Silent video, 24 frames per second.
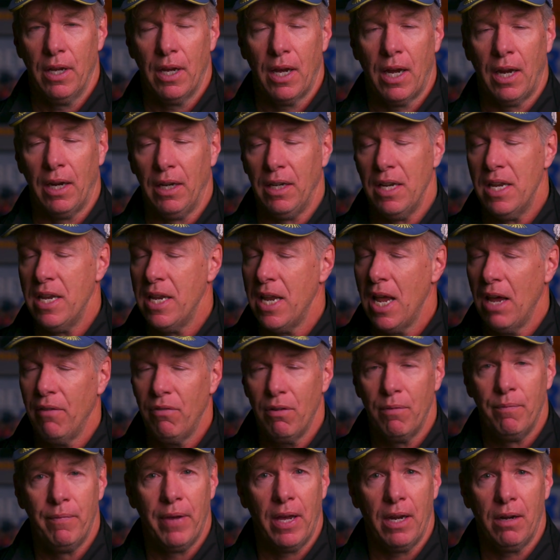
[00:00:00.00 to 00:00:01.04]
I had
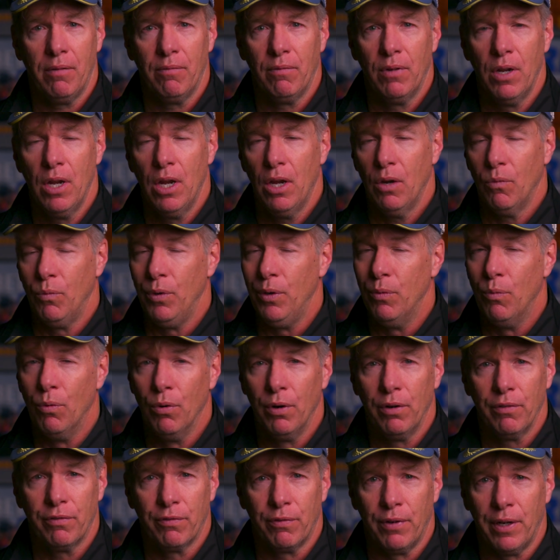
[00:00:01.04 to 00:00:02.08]
never met him. We
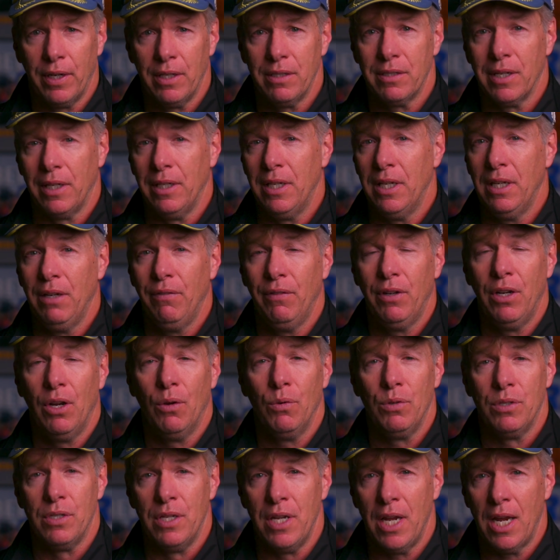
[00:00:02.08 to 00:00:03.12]
weren't friends. I didn't even
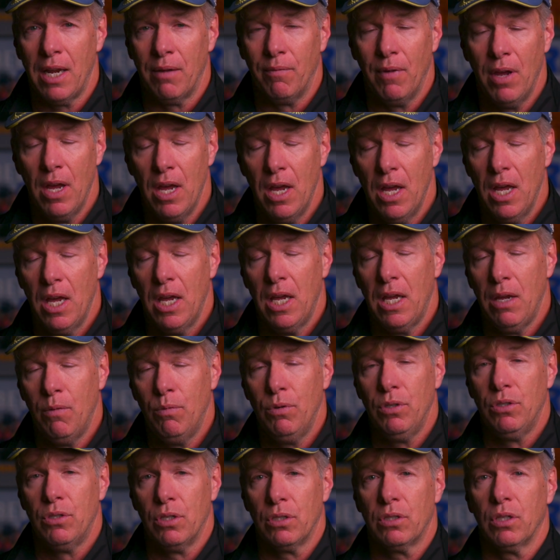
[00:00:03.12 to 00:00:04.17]
know his name. He
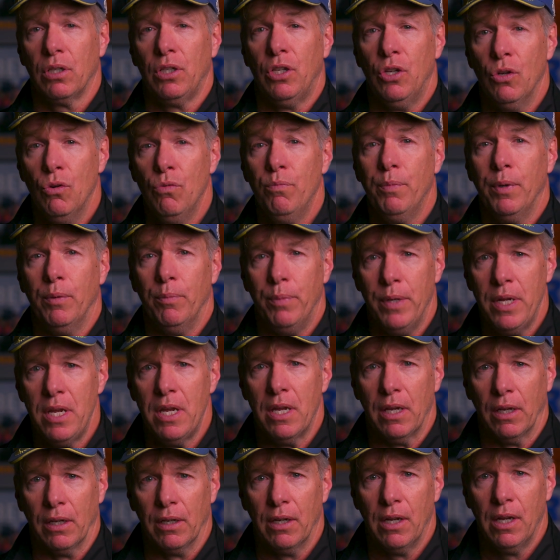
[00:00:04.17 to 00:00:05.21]
was just a human
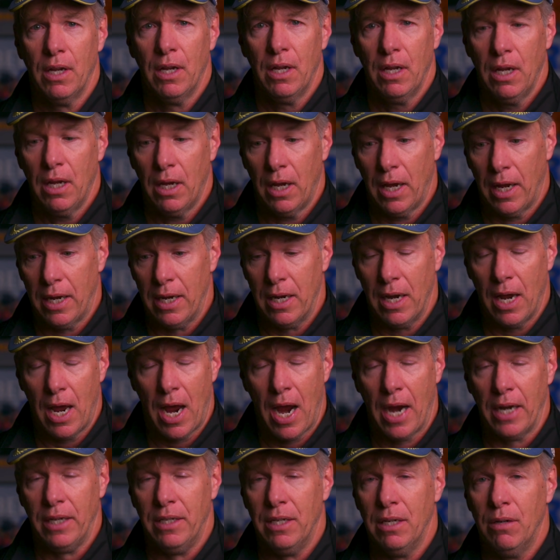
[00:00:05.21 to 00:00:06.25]
being, and
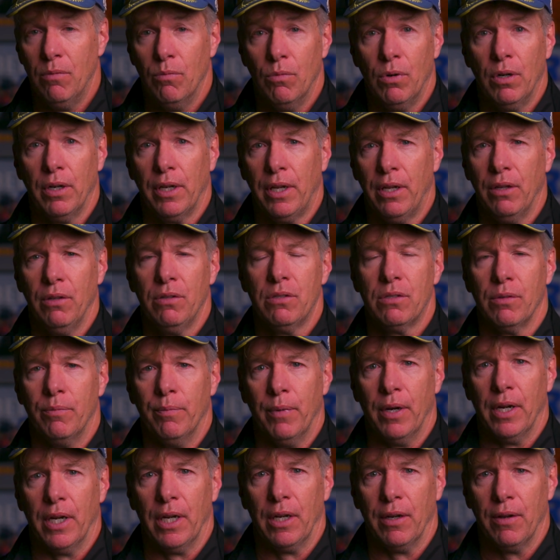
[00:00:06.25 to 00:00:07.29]
I didn't want to kill
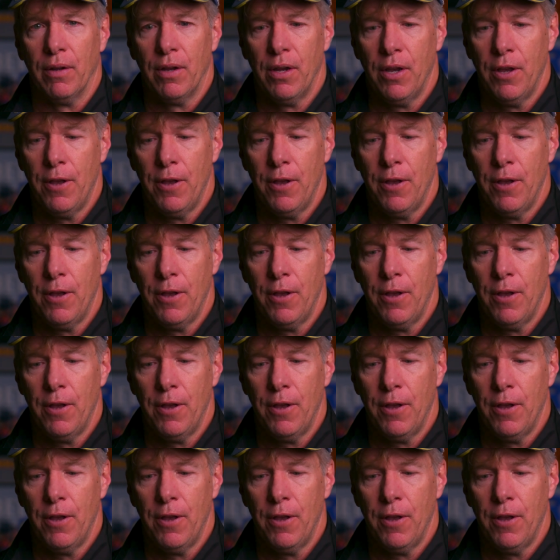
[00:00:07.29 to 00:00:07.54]
somebody.